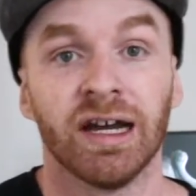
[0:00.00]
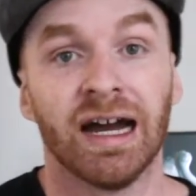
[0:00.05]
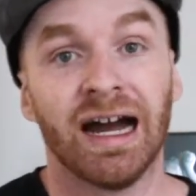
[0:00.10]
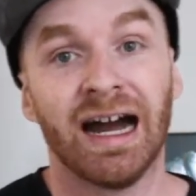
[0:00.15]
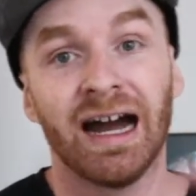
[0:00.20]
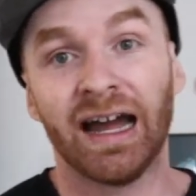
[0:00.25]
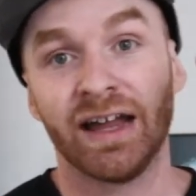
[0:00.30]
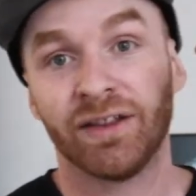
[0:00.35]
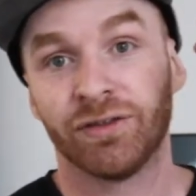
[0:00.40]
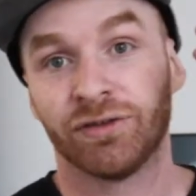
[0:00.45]

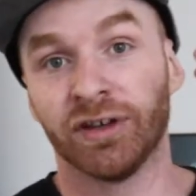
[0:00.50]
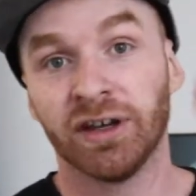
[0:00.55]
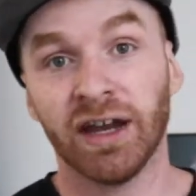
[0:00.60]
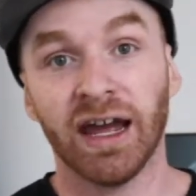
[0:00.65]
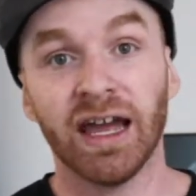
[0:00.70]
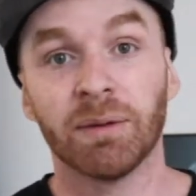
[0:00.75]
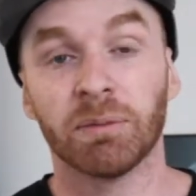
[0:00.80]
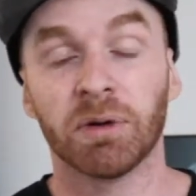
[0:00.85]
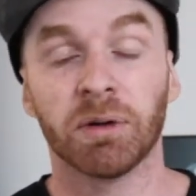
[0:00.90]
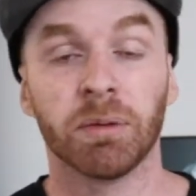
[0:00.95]
Uh, and
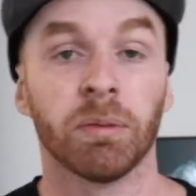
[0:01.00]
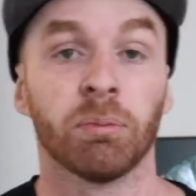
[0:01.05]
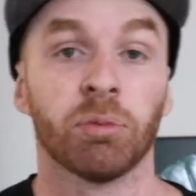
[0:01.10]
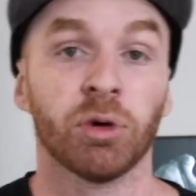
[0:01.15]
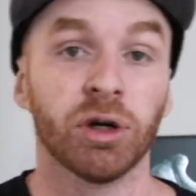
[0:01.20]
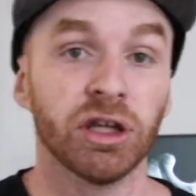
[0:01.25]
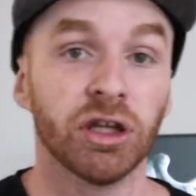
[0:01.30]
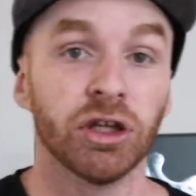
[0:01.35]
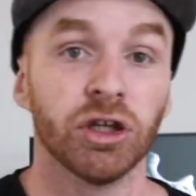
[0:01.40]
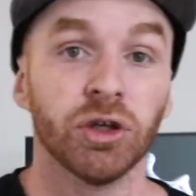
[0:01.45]
today I'm going to be
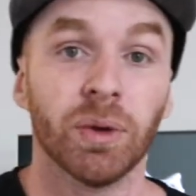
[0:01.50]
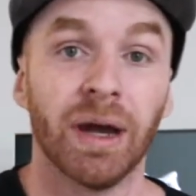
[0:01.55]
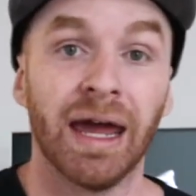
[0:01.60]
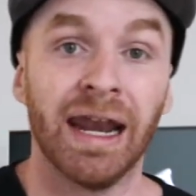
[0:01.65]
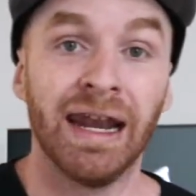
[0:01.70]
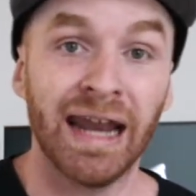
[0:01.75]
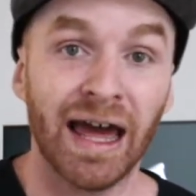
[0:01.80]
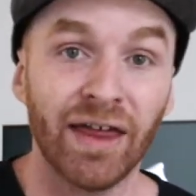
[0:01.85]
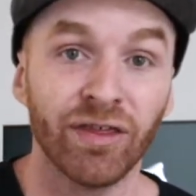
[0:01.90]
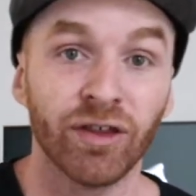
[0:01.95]
bringing you
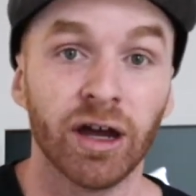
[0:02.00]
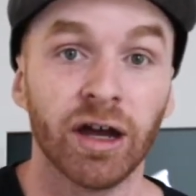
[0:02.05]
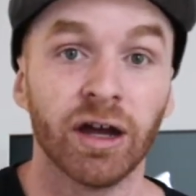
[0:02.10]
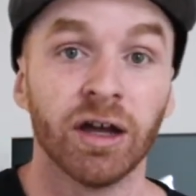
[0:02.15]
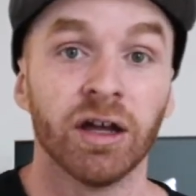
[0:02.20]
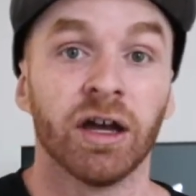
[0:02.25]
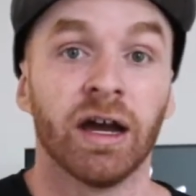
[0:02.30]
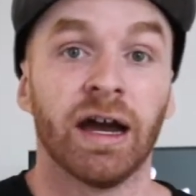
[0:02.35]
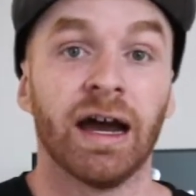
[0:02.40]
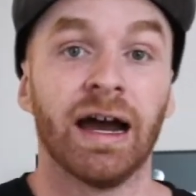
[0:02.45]

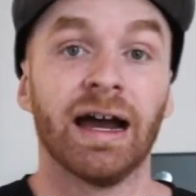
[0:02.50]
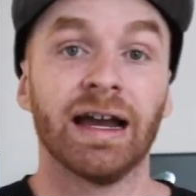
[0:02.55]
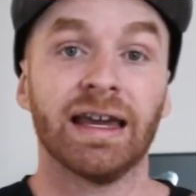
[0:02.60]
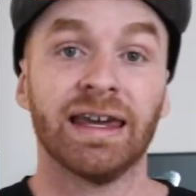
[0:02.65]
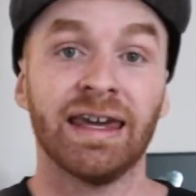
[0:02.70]
another uh,